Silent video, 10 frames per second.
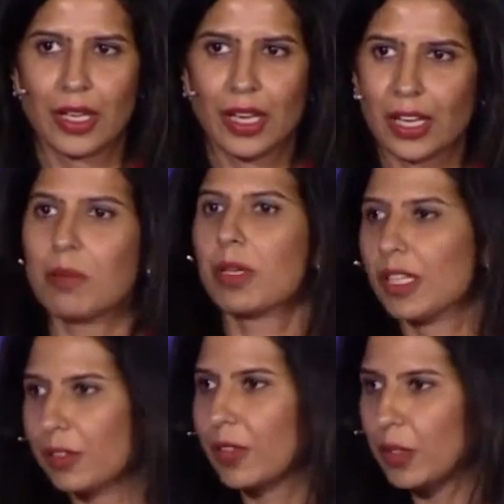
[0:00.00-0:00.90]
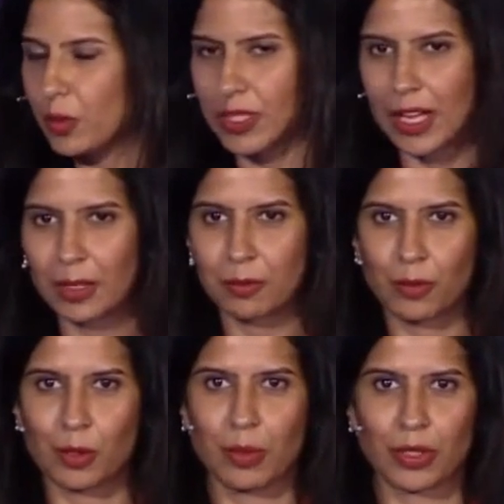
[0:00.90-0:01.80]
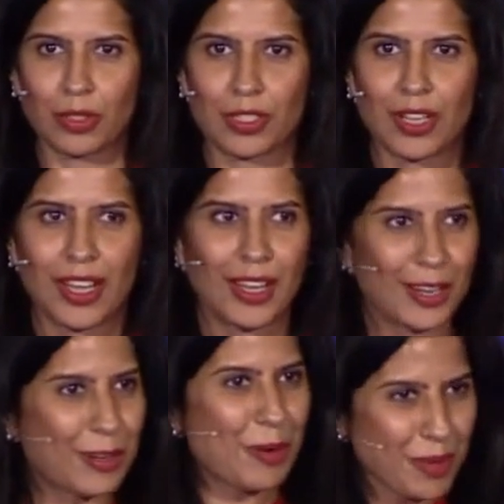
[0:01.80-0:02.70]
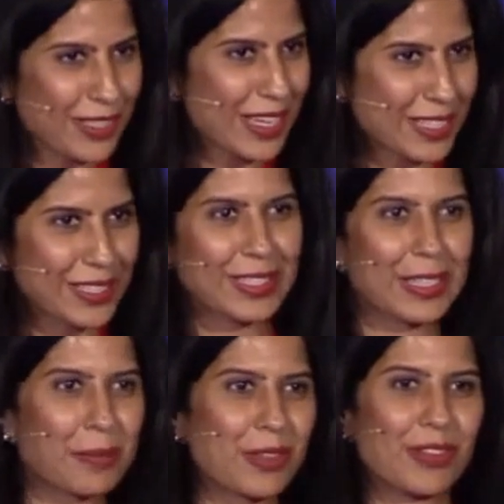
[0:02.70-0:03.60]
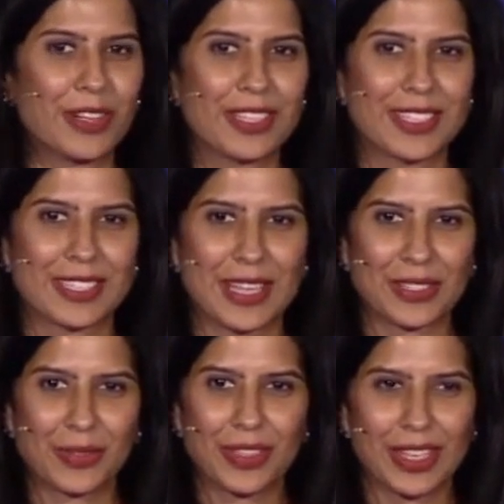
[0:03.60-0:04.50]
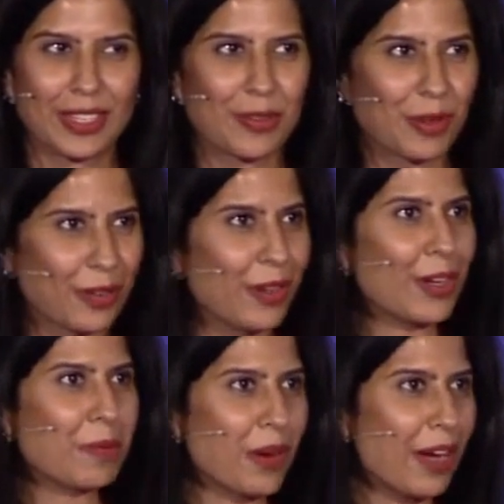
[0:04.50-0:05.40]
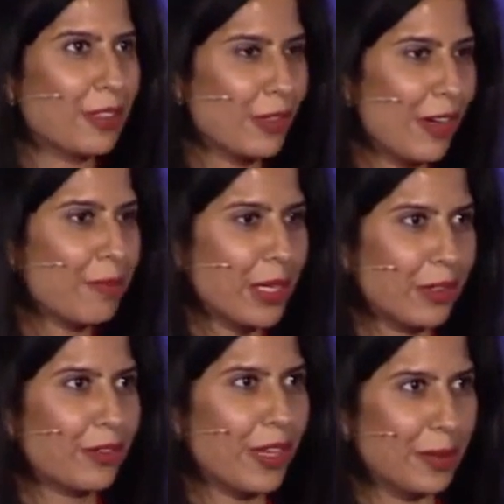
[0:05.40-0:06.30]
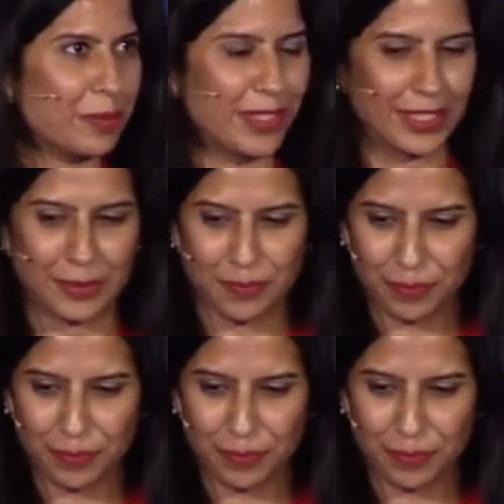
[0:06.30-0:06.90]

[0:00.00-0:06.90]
And I believe that was helpful because Aerobics has certainly been very successful, and we are very proud to have been of help there.